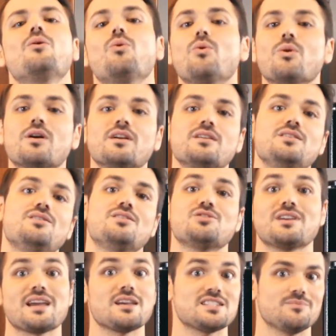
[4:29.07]
or you can
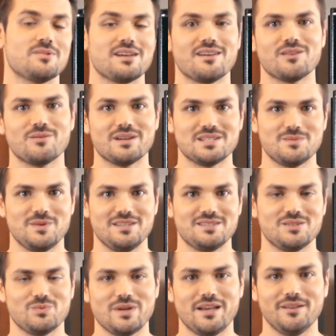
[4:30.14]
check out some of my other recipes
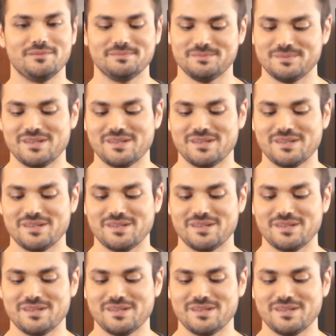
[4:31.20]
as well.